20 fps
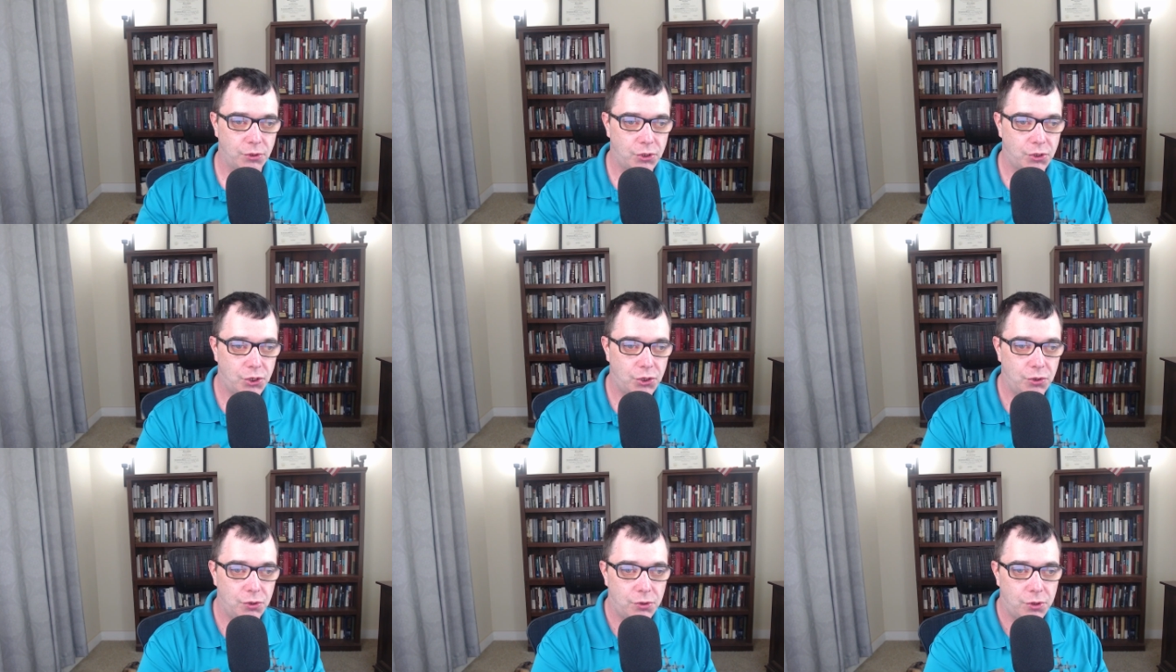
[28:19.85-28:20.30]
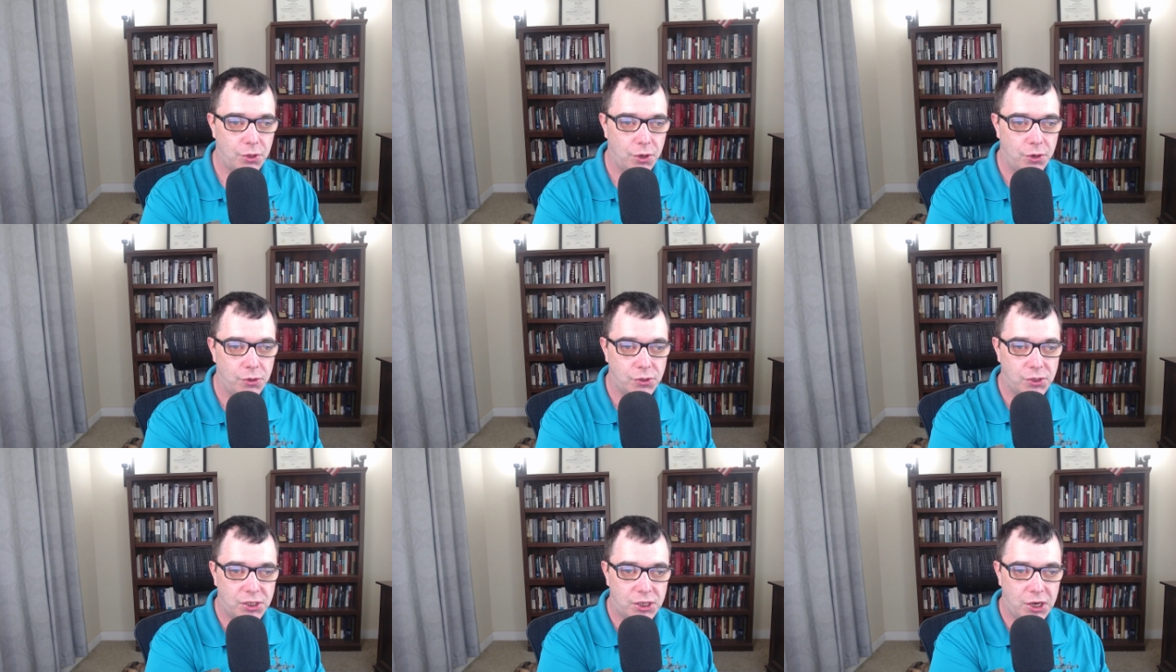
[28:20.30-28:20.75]
to
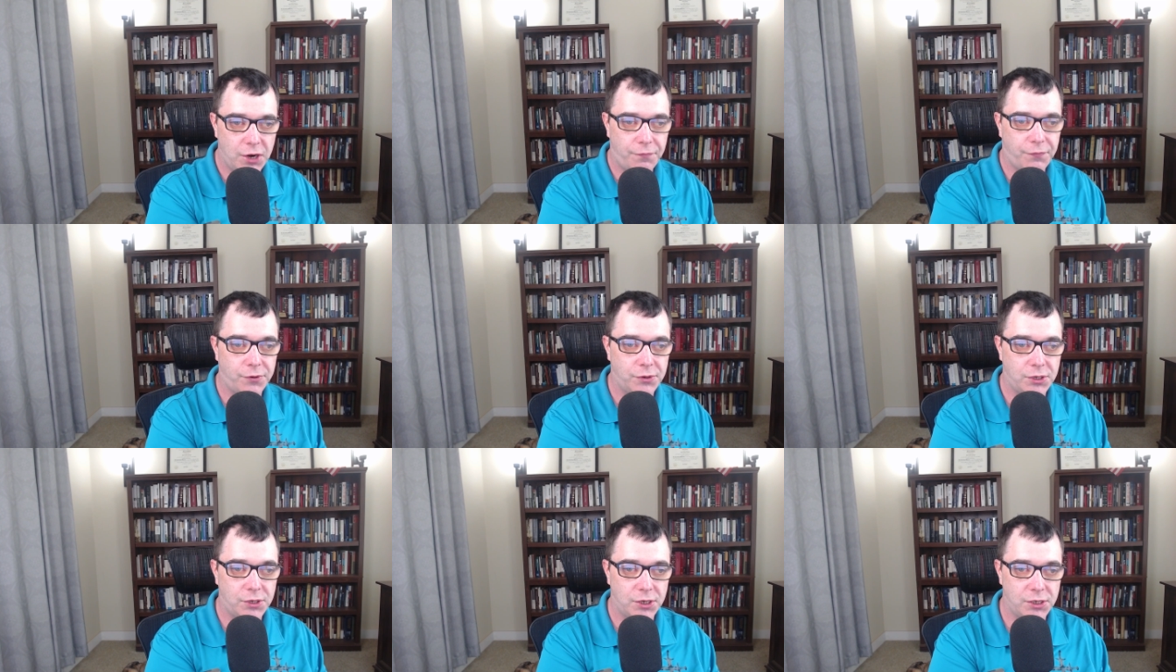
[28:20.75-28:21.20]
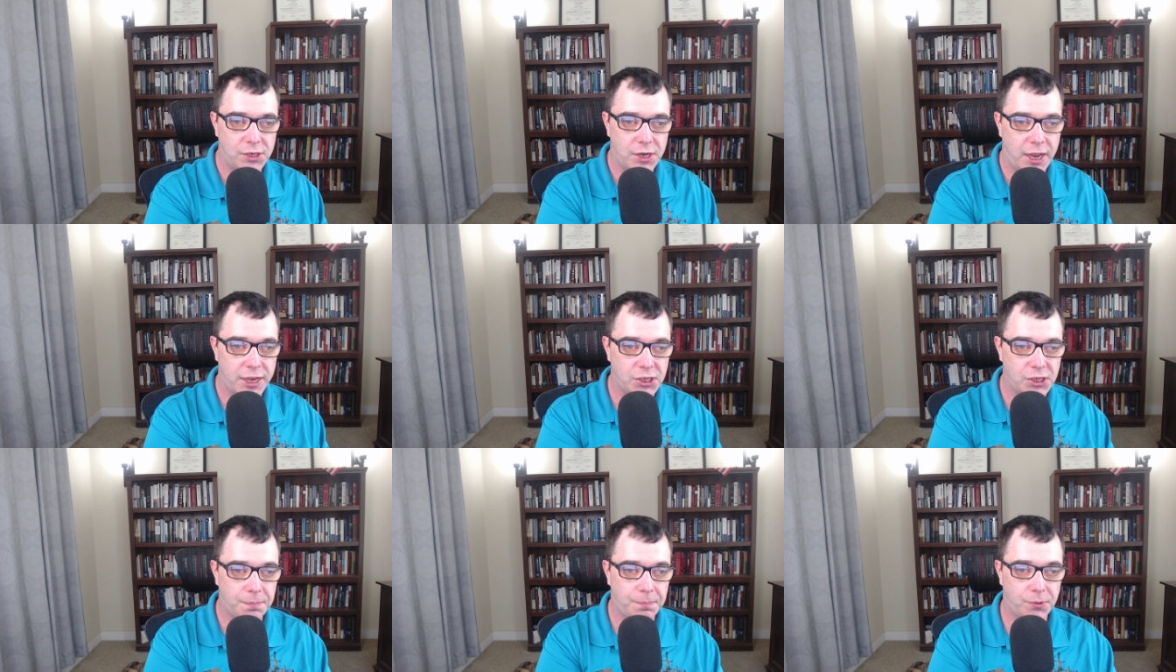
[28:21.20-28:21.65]
those differences
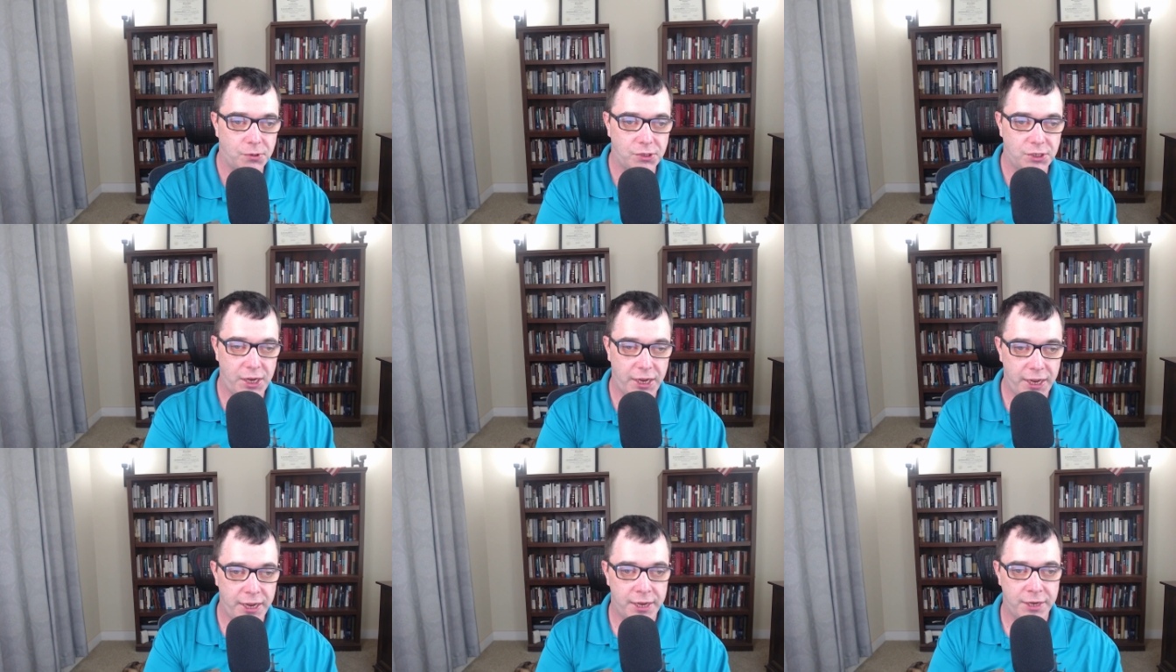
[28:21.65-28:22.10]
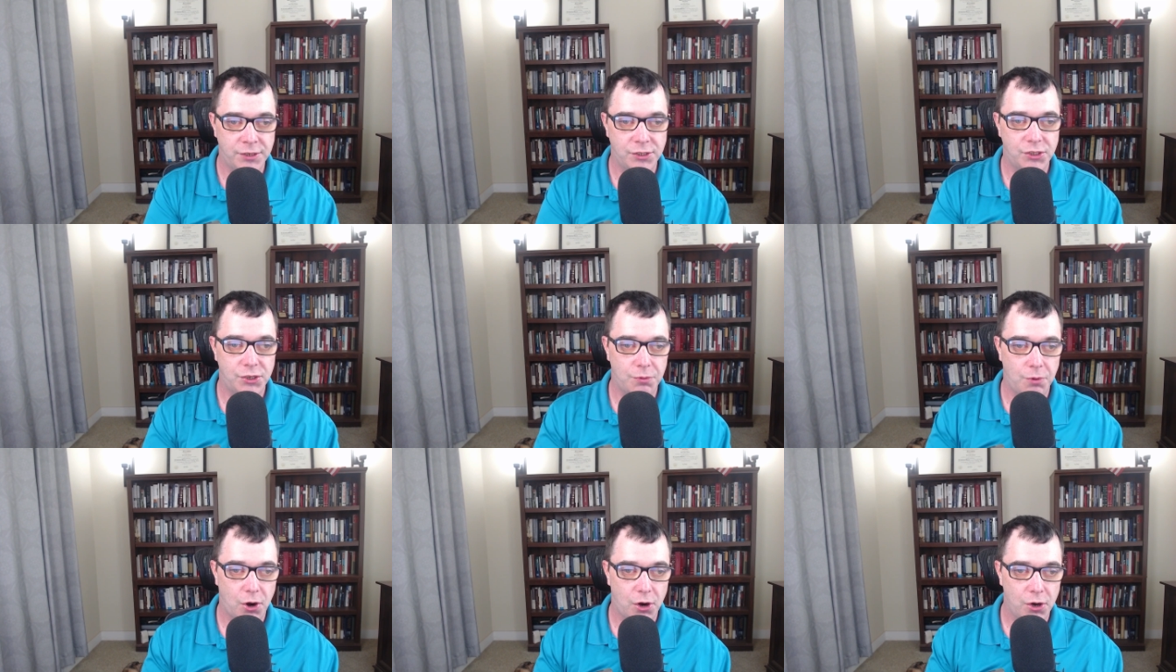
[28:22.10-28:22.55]
as it pertains
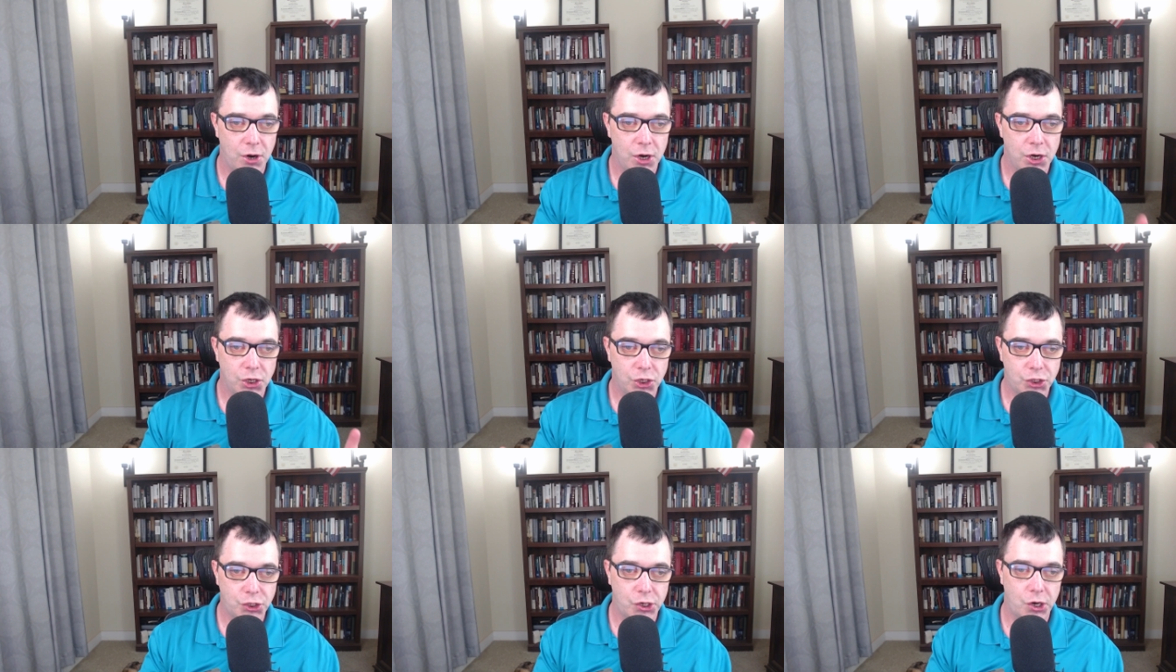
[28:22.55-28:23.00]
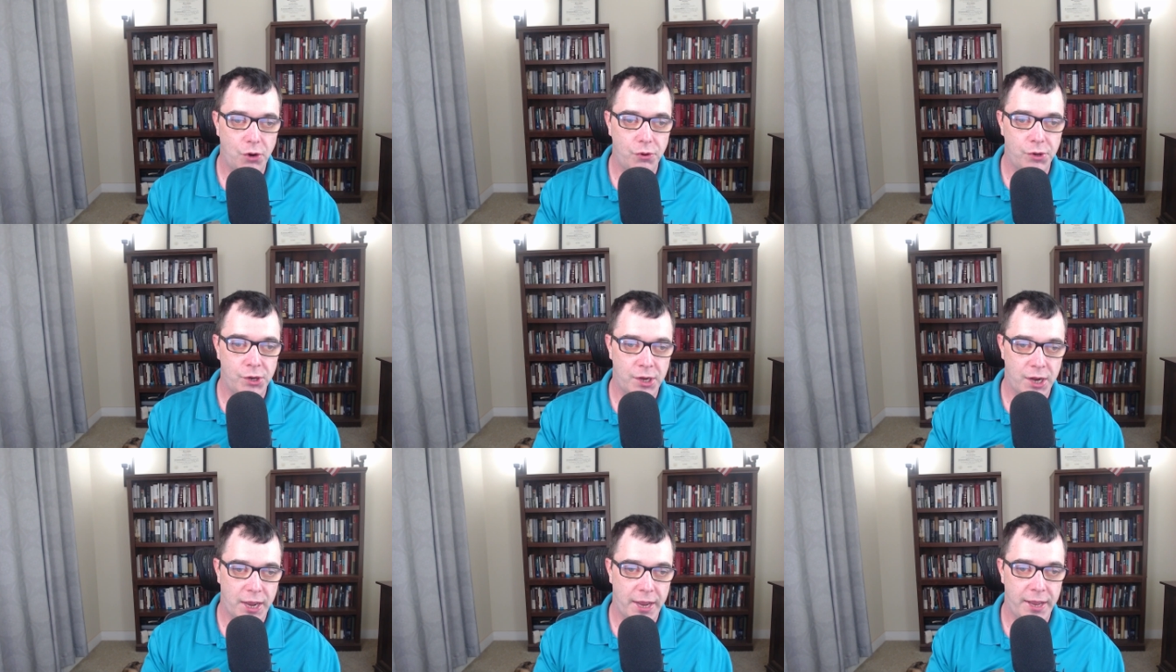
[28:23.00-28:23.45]
to our show
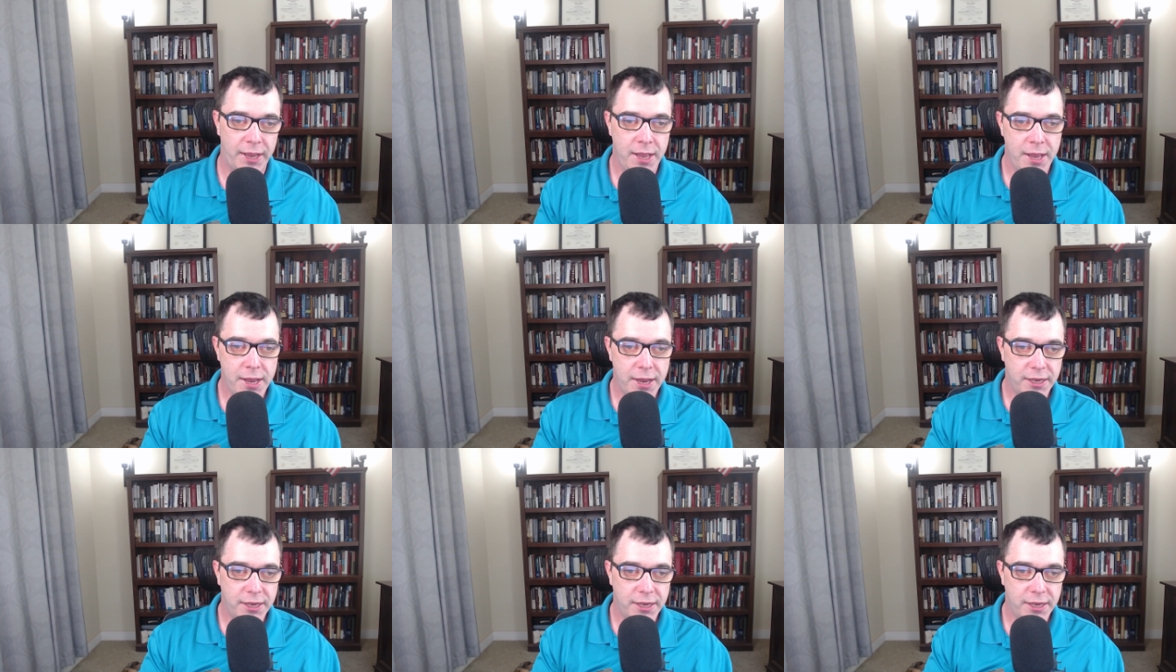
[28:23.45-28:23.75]
today